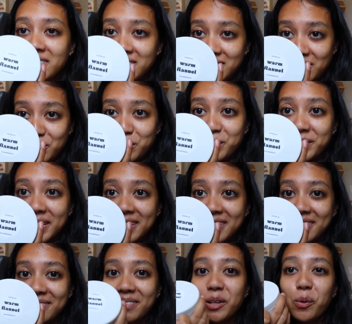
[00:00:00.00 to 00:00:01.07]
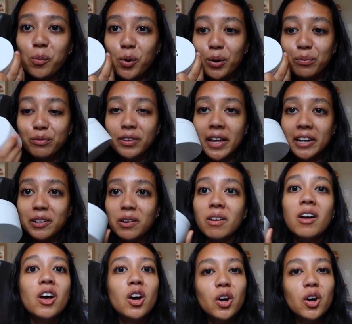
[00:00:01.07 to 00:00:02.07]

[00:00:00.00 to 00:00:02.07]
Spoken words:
So this one right here, warm flannel.